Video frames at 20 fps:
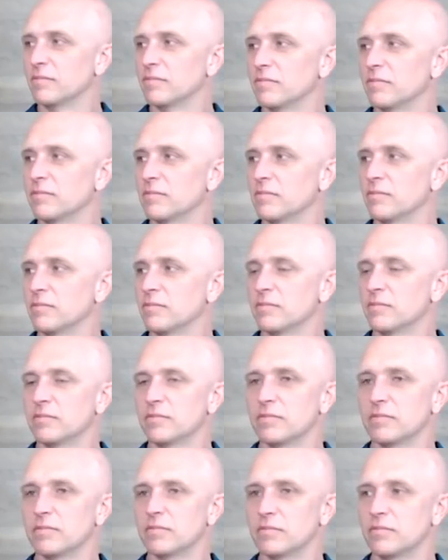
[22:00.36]

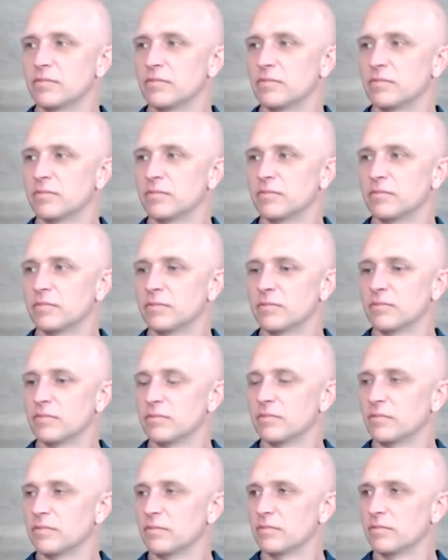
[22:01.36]

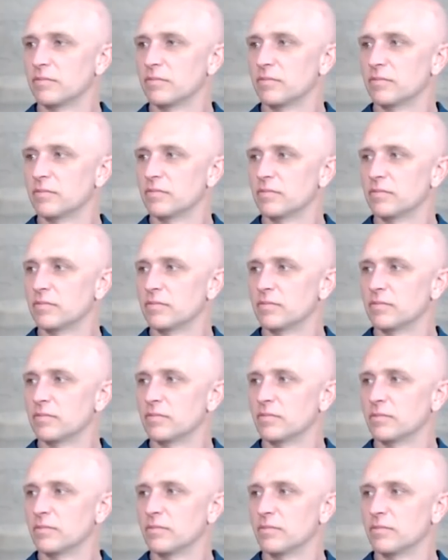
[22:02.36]

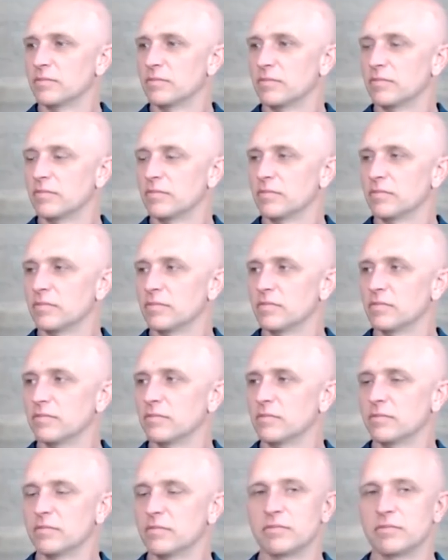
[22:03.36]
This person isn't speaking.